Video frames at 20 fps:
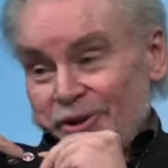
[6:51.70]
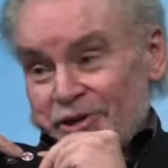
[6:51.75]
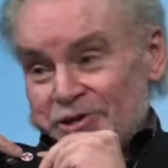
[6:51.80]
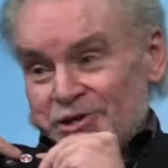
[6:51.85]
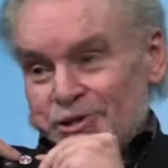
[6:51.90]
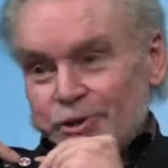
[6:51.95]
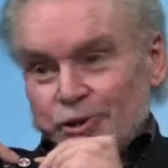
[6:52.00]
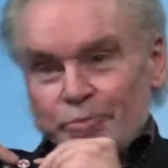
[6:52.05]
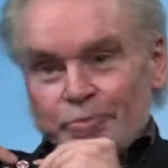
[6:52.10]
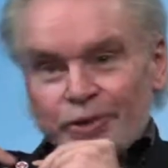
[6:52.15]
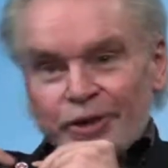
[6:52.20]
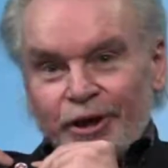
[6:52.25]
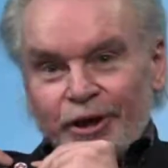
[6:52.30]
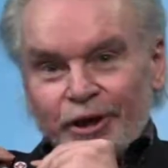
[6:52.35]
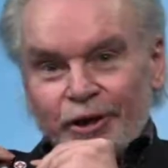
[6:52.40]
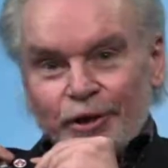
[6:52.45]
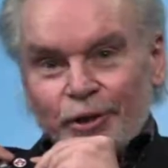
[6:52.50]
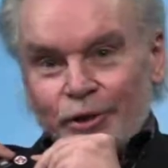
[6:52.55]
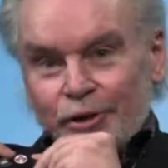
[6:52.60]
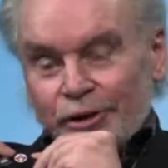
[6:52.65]
this
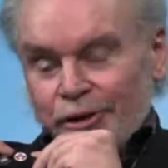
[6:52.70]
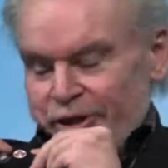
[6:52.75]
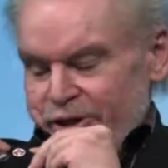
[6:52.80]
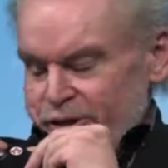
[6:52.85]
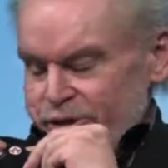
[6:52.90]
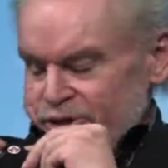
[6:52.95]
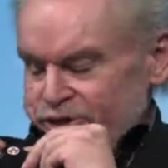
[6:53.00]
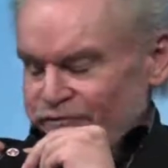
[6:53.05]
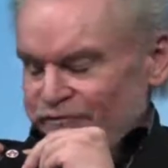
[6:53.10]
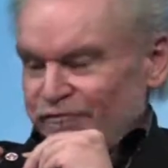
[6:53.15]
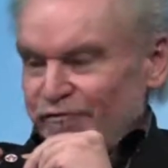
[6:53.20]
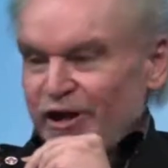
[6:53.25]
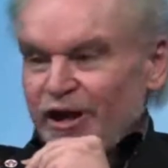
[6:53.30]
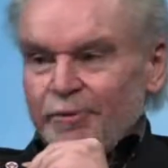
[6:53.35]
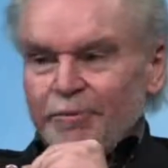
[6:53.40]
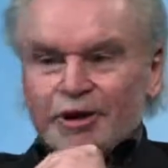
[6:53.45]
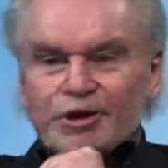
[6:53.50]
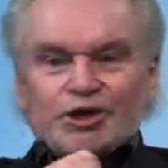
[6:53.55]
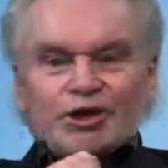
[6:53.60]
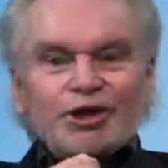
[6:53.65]
lapel is a
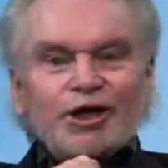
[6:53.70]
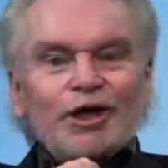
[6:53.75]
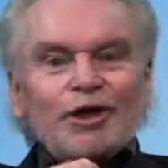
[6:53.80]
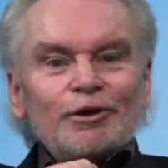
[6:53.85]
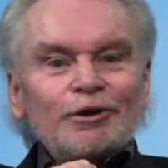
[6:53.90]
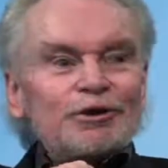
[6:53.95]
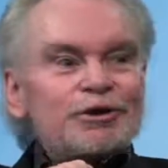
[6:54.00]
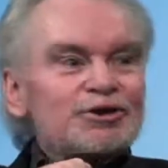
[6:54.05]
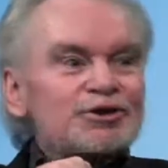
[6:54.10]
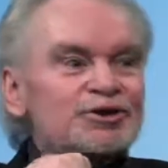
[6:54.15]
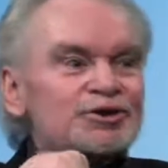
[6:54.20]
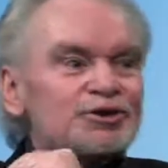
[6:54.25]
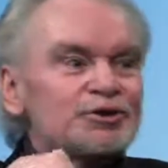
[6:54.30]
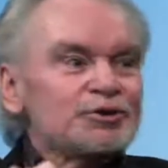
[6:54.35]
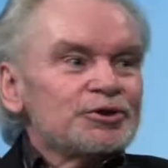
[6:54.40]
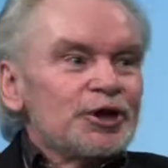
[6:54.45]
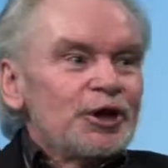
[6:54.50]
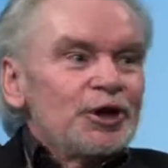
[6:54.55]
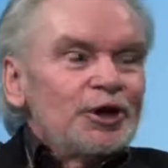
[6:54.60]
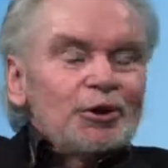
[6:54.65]
flaming chalice
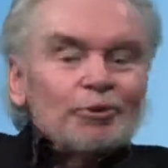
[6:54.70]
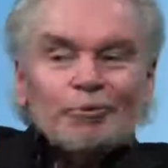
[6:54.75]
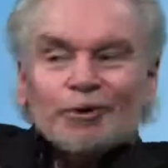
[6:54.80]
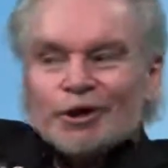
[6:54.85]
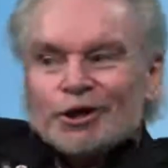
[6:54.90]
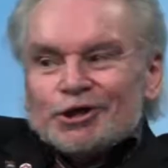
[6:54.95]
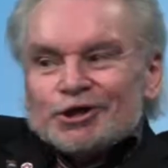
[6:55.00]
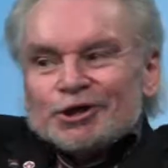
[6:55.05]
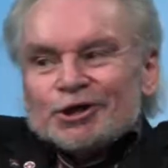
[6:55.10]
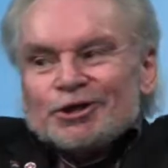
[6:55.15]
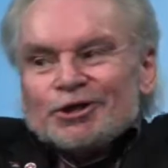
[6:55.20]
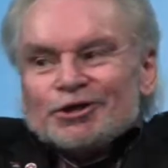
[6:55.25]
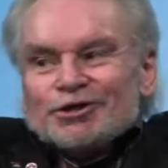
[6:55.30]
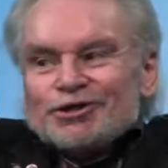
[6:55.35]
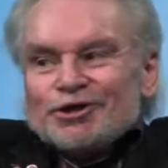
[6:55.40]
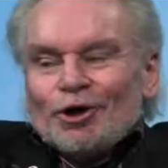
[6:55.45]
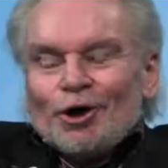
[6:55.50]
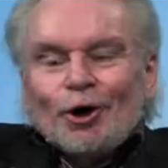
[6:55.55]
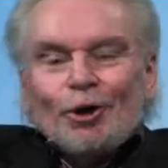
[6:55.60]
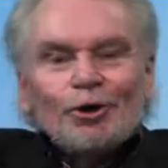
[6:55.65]
which is
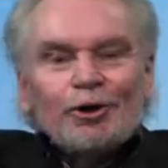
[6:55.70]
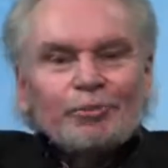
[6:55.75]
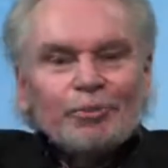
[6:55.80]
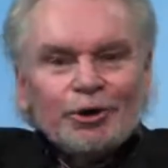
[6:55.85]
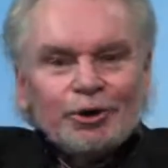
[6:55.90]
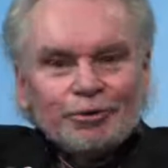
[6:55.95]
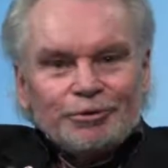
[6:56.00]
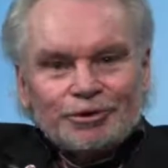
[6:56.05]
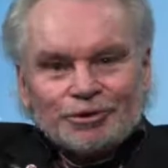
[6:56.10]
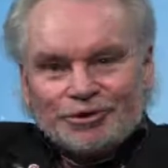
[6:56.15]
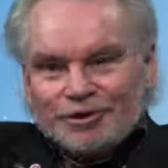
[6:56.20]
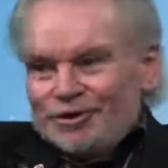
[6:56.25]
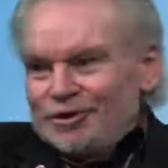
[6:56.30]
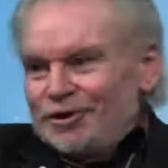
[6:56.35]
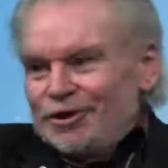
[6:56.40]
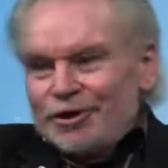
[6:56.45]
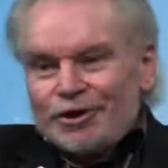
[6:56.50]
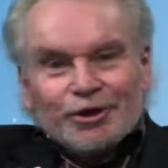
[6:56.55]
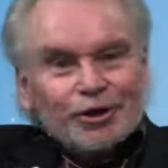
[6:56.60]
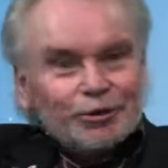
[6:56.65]
all about
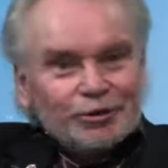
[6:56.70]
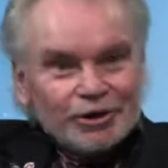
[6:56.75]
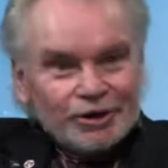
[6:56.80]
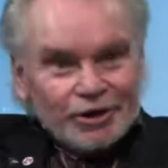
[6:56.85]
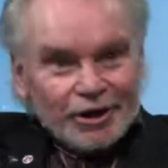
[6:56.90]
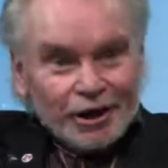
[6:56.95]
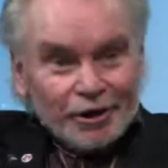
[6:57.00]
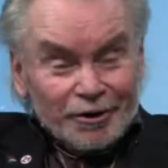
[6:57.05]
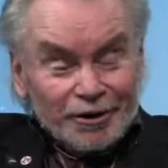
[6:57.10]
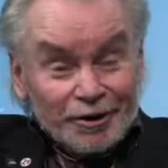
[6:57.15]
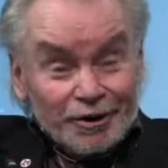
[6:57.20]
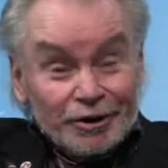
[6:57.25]
uh, Unitarian,